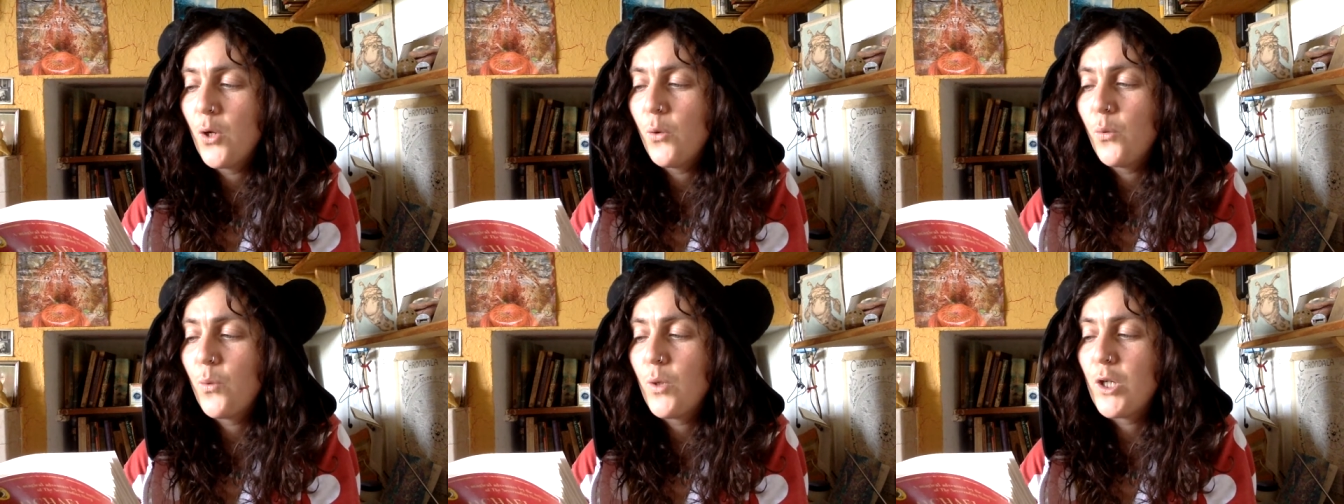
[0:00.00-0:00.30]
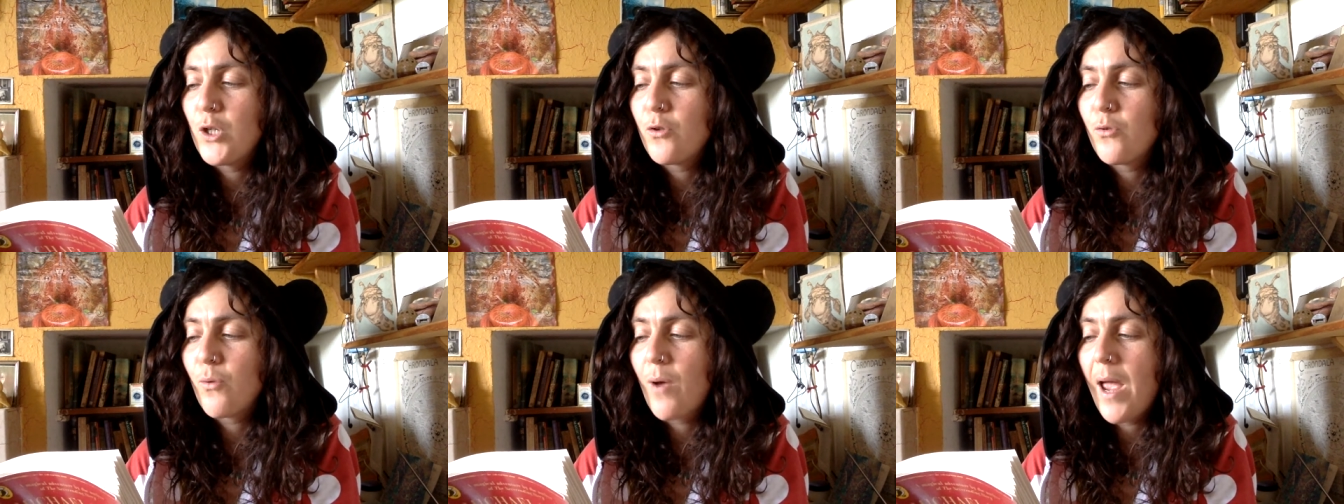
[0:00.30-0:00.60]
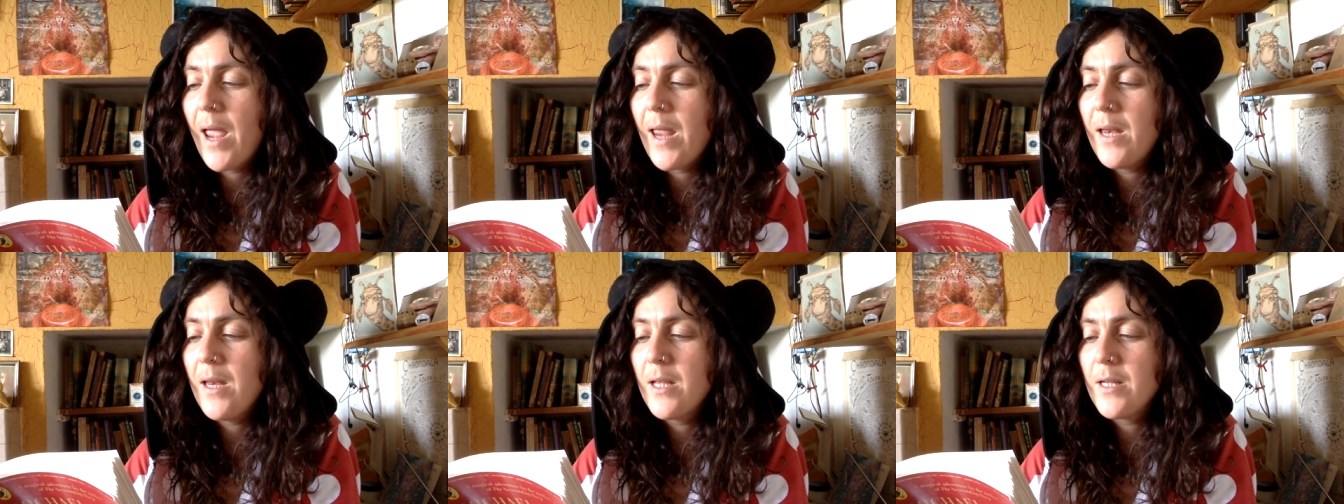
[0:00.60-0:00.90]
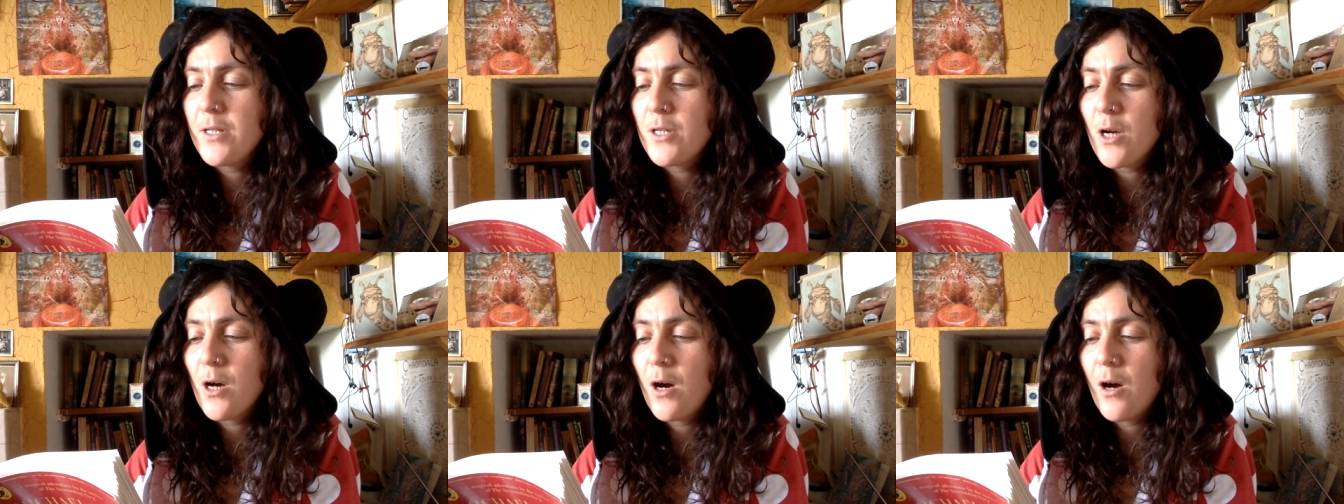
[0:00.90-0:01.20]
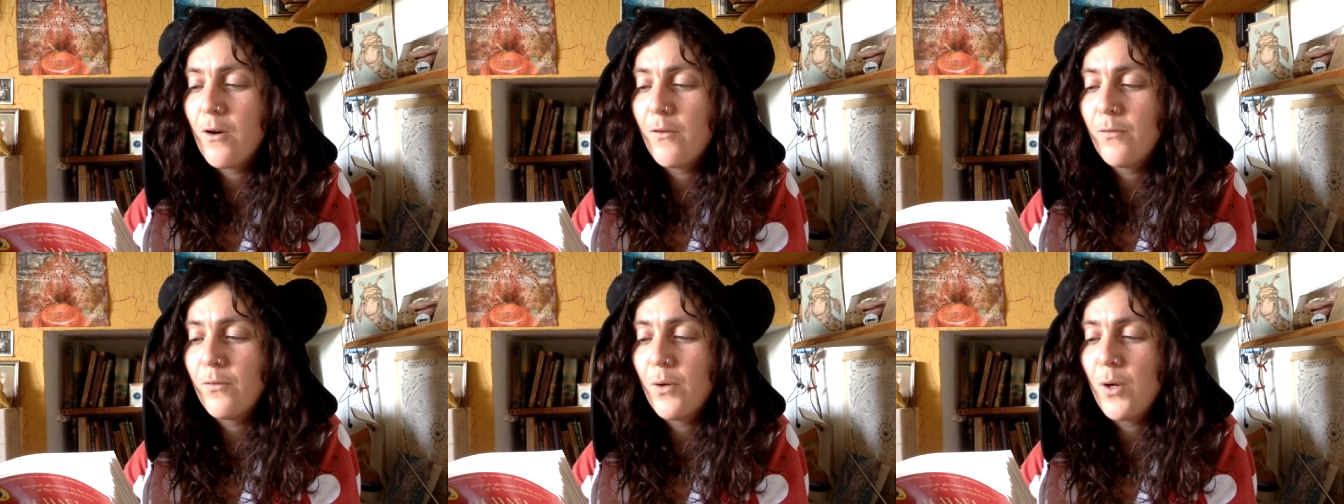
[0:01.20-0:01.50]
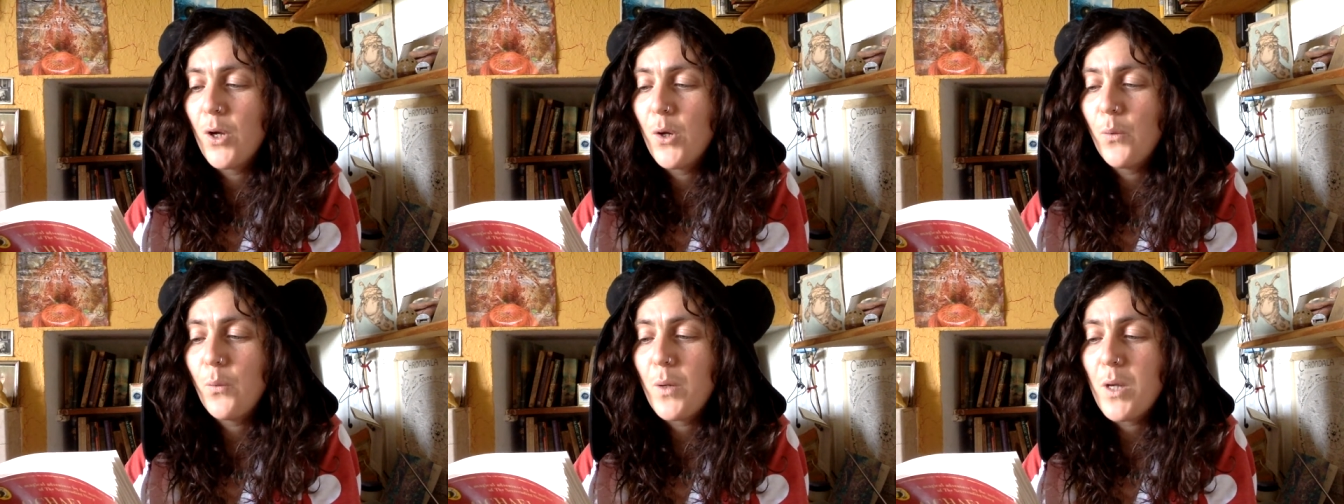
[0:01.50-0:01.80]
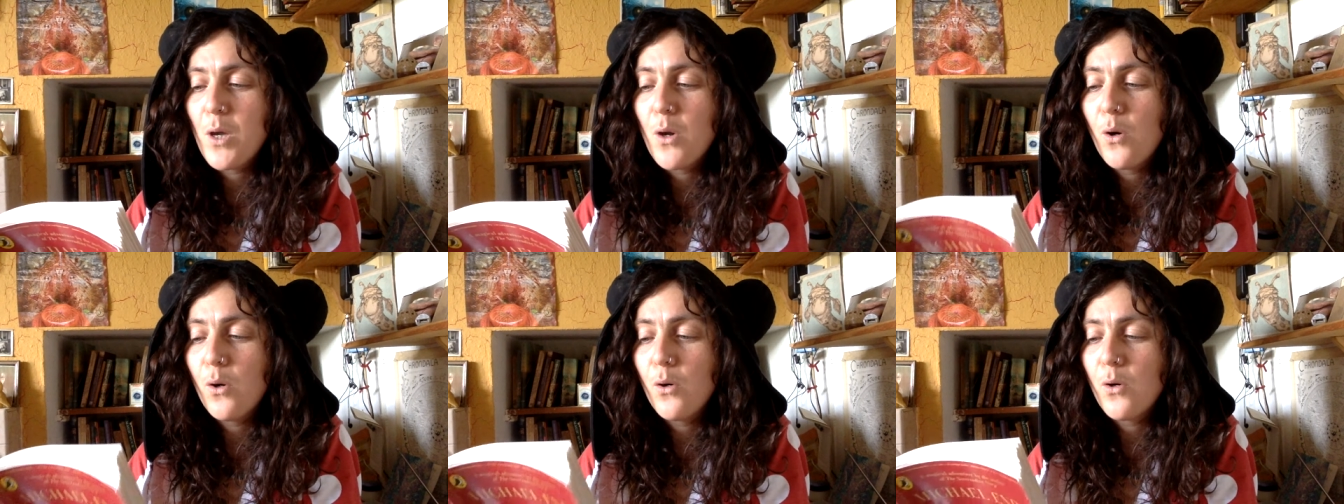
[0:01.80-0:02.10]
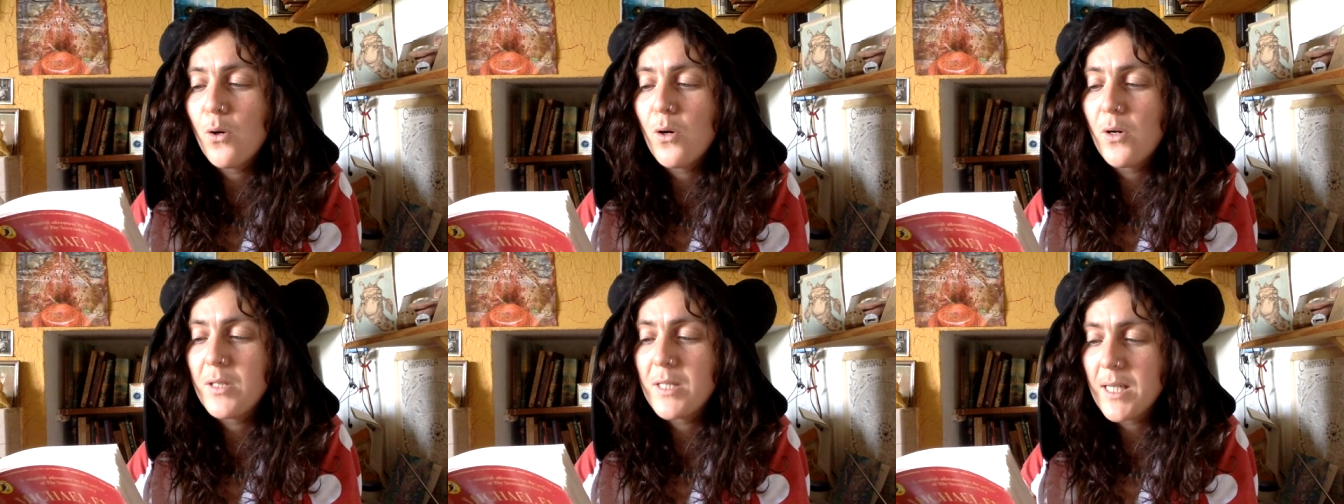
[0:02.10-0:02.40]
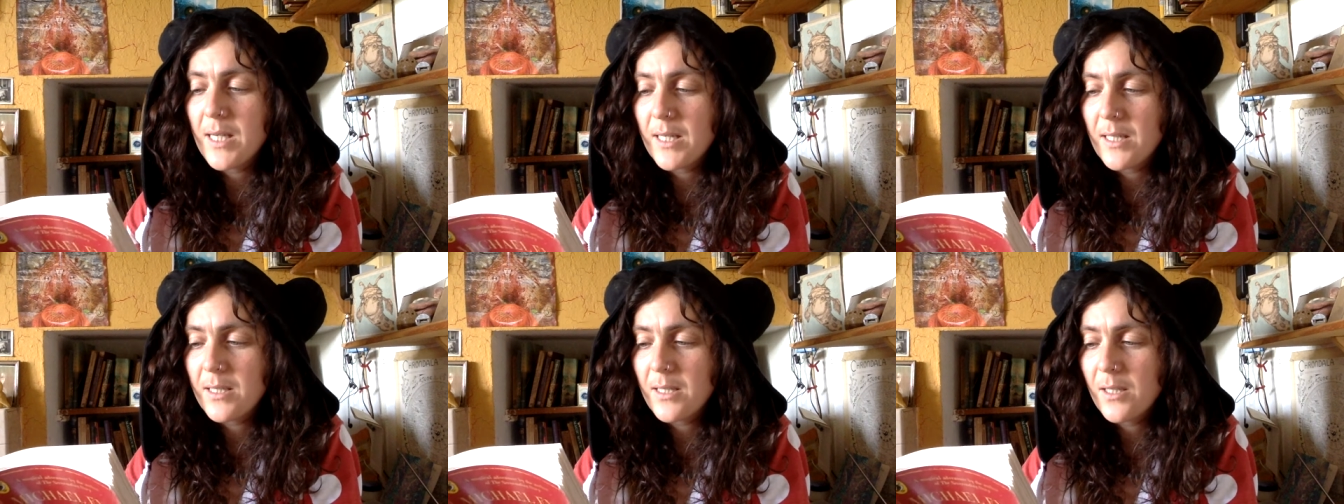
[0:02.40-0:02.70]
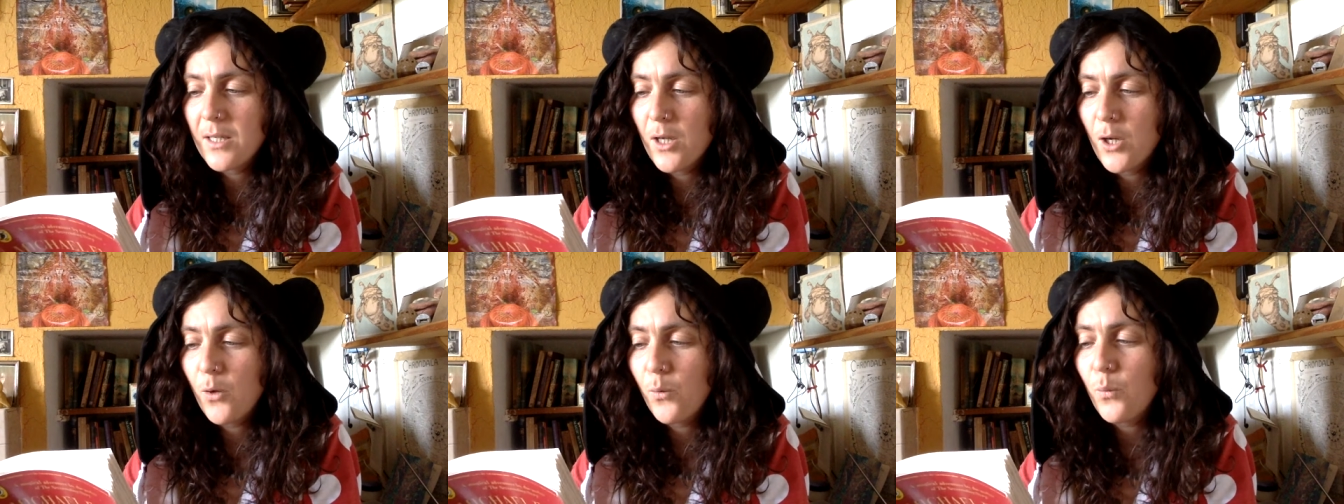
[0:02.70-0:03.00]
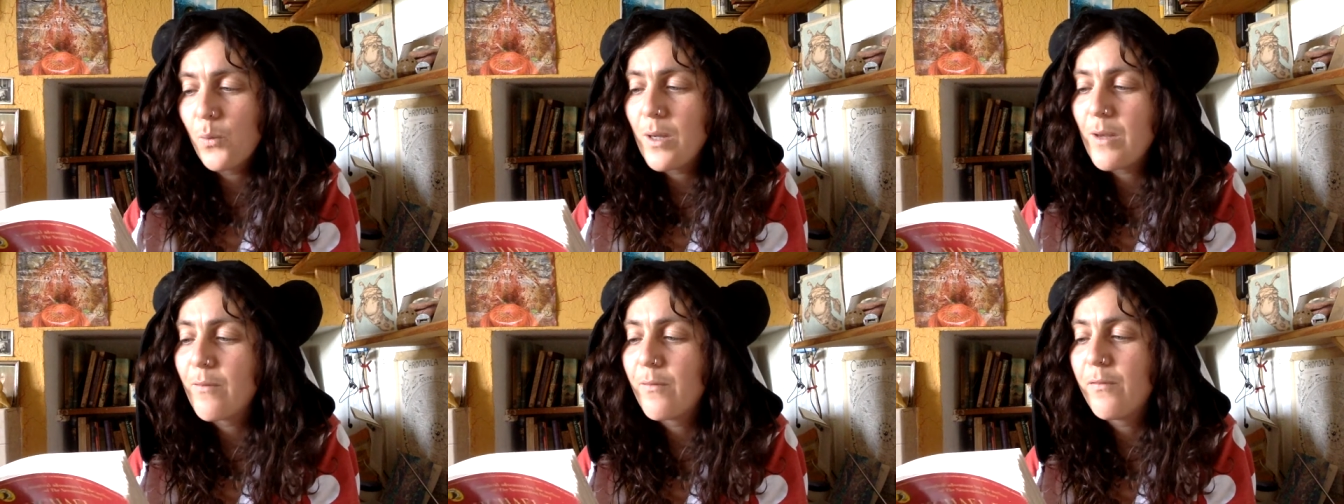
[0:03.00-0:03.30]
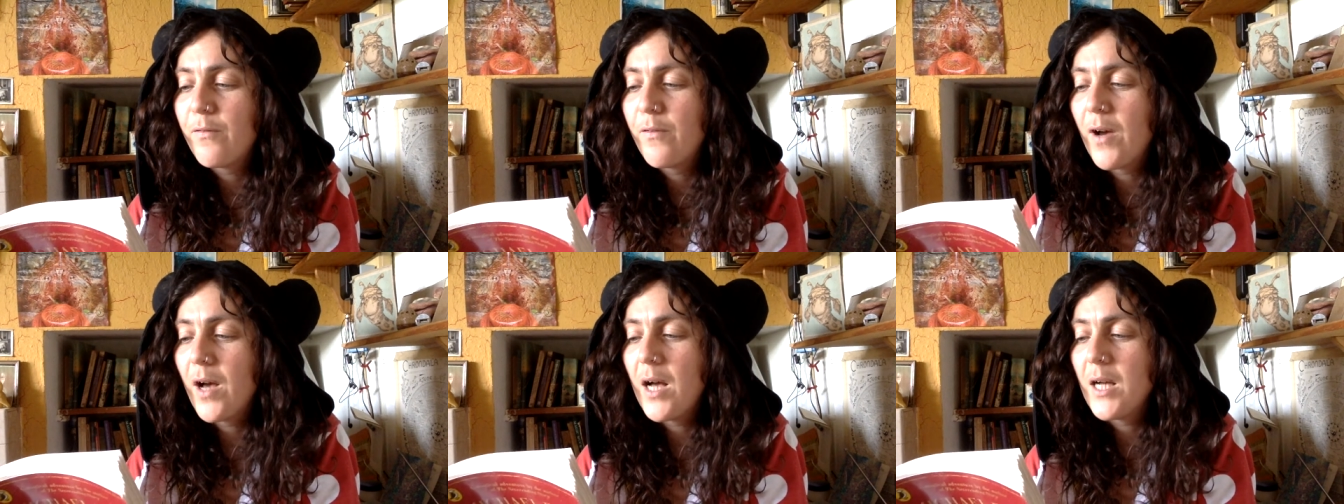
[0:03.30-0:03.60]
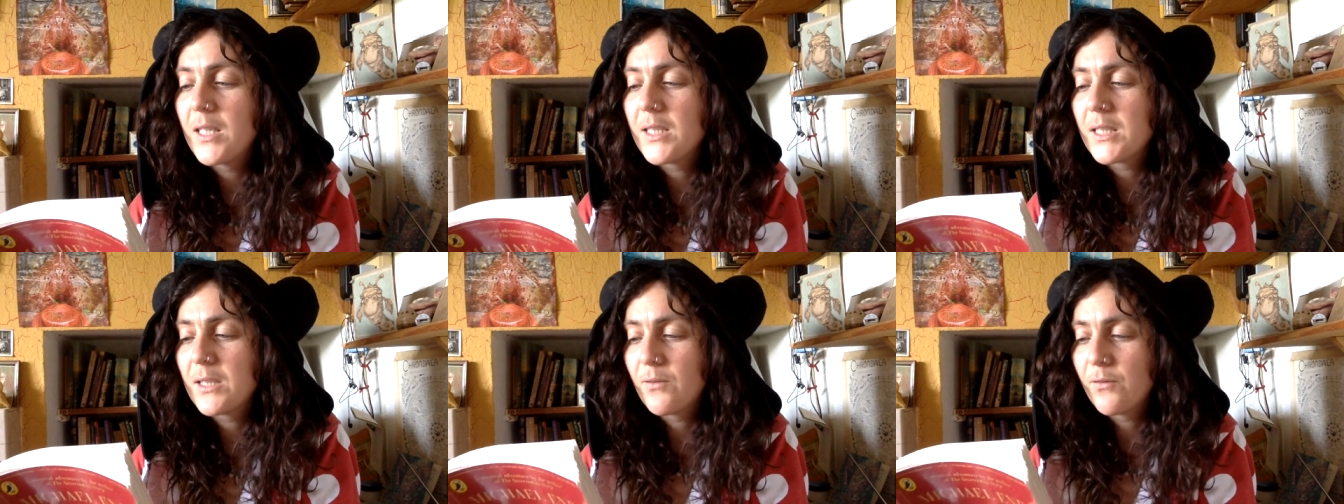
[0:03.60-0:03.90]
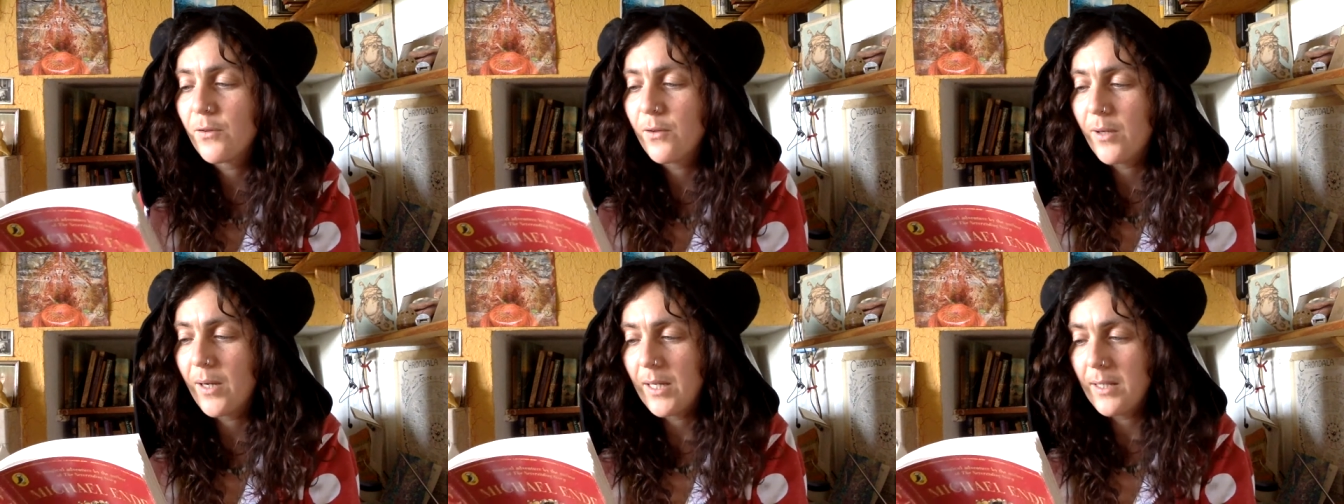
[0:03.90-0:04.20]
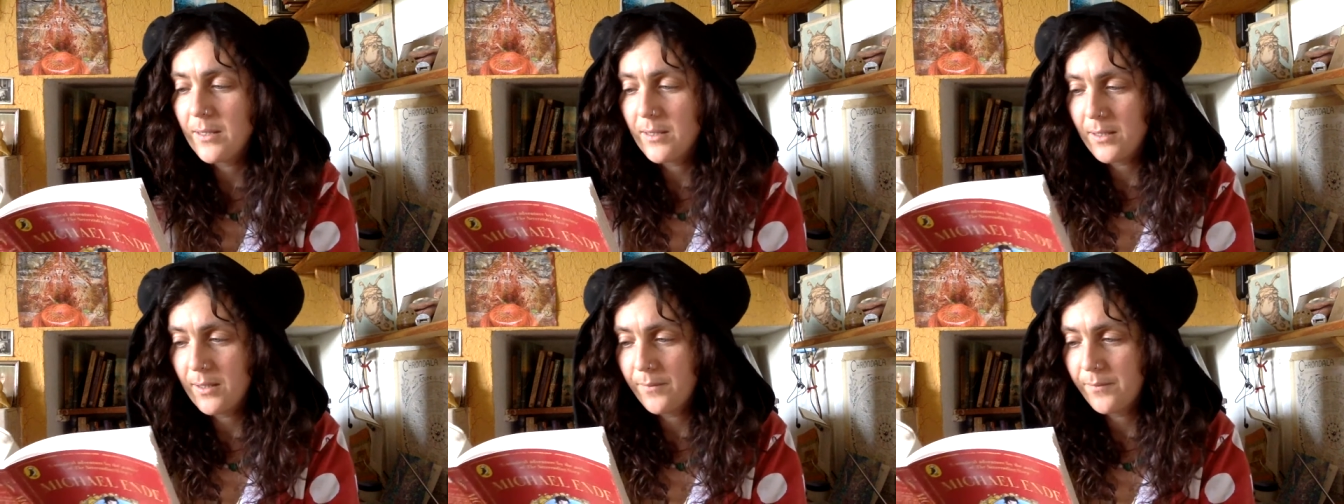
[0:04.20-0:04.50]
We drain it off, we hoard it, we thirst for it.